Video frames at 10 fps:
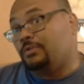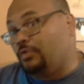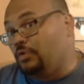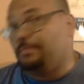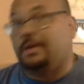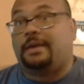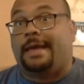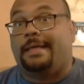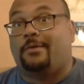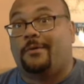two big
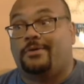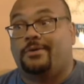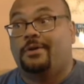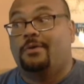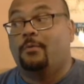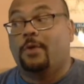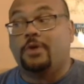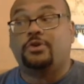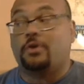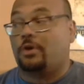categories
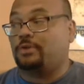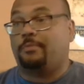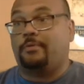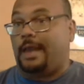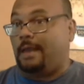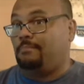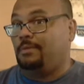rushing yards per game.